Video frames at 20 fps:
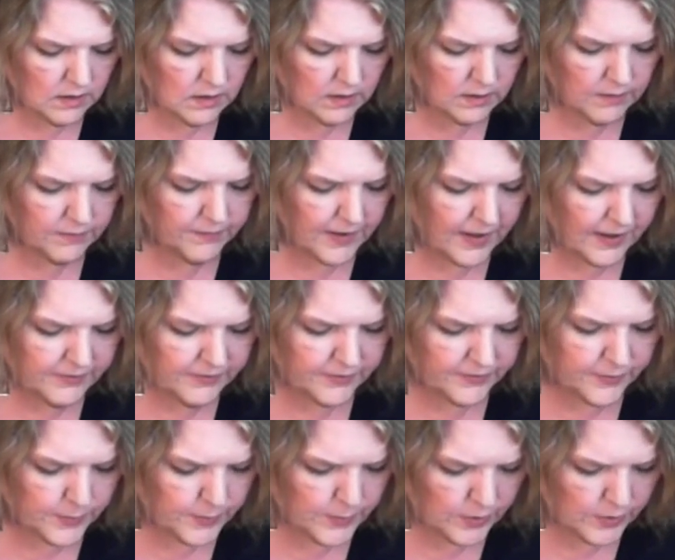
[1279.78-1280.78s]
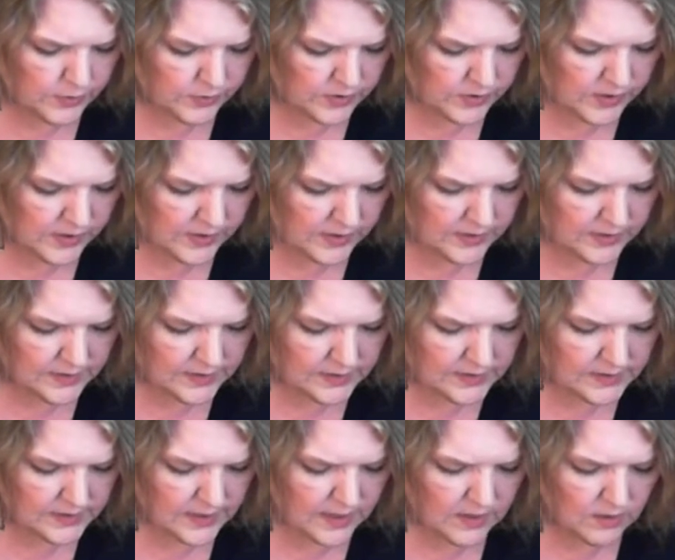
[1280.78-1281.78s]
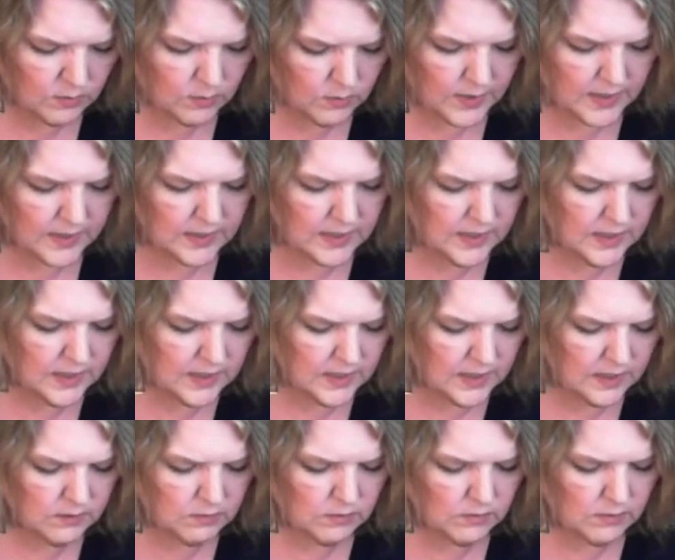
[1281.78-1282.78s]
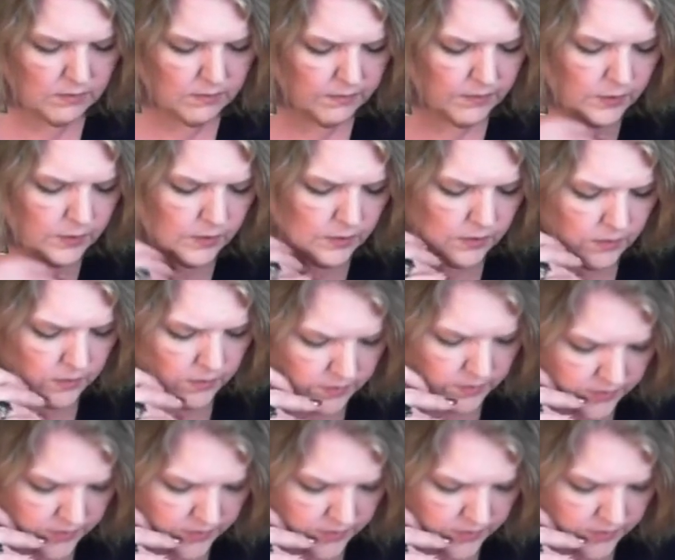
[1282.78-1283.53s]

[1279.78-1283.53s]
Five of Emotions and Awakening in reverse.